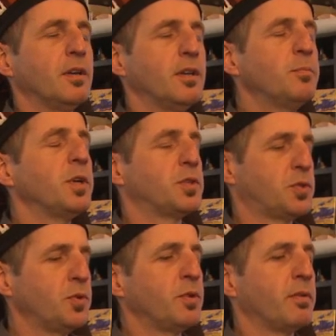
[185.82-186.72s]
in my
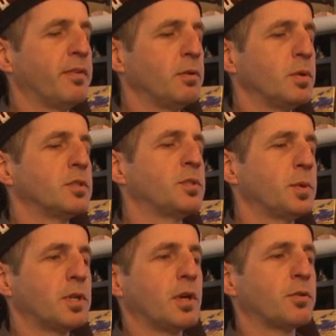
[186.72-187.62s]
studio, if I was to
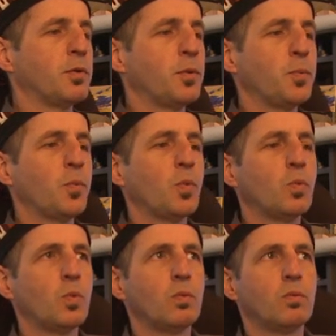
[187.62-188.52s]
attack them,
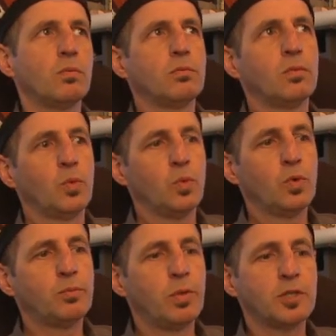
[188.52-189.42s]

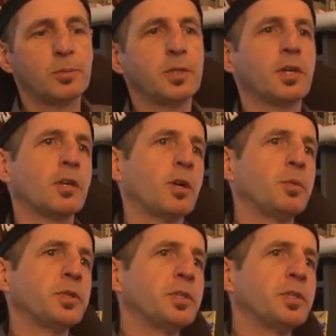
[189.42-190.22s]
would possibly take a couple of